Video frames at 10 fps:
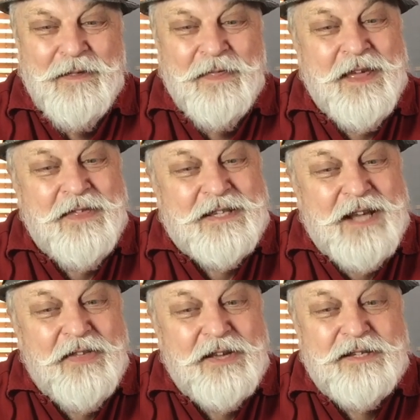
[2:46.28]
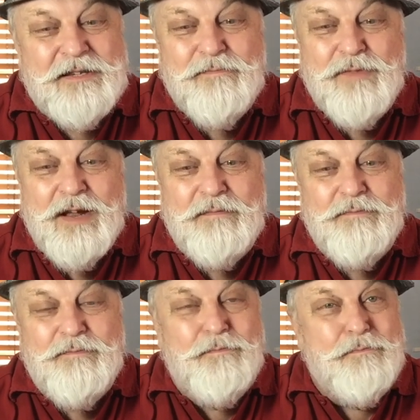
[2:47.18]
Then there's others that
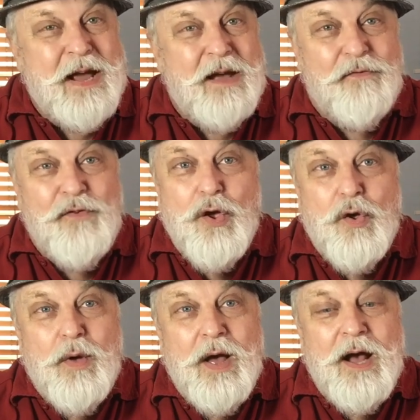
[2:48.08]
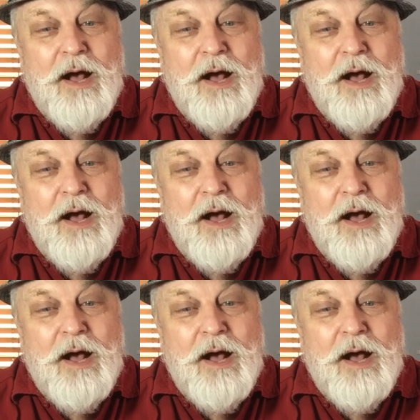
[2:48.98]
make a few.